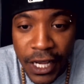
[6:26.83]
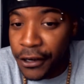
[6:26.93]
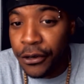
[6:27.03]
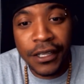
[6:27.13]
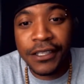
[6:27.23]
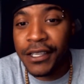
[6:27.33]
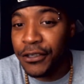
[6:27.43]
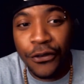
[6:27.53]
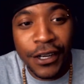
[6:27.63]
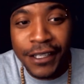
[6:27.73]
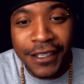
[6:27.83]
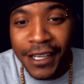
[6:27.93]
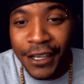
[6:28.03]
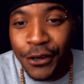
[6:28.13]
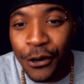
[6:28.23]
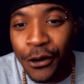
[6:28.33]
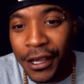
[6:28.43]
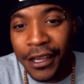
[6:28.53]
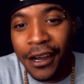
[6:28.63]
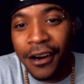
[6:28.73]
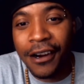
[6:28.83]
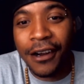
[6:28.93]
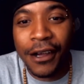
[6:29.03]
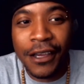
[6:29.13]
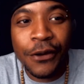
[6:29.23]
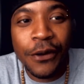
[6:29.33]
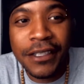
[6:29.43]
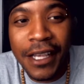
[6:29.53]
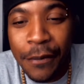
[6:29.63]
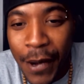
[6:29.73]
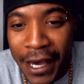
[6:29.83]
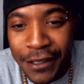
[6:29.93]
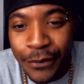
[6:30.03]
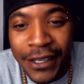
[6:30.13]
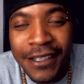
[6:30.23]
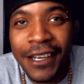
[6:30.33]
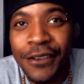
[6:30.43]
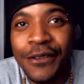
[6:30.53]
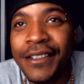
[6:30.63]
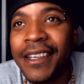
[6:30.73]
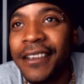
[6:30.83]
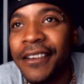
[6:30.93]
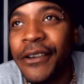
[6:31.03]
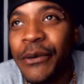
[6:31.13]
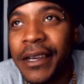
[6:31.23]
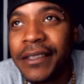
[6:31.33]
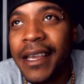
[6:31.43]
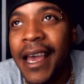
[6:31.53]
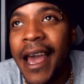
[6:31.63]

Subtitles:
I know that's crazy to say. You know, EOS like maximalist telling you to sell your EOS.